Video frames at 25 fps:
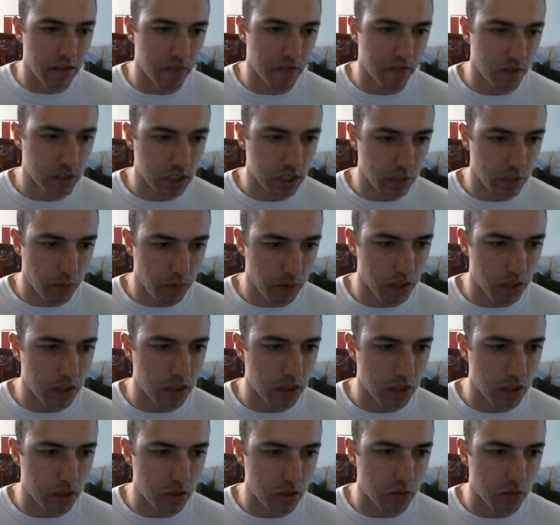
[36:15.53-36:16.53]
The first thing we're going to
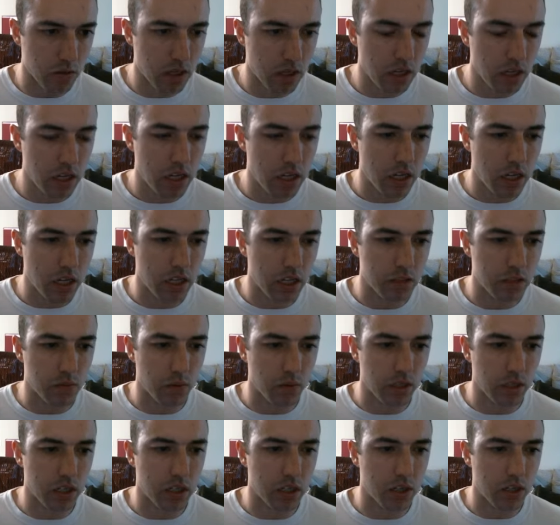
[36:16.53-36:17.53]
do is
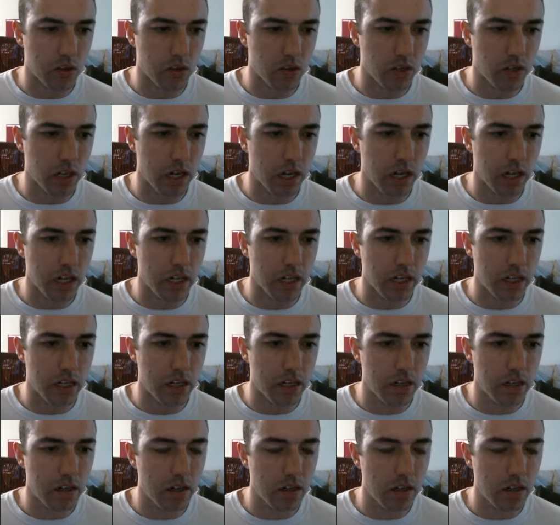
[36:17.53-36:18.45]
we're going to create,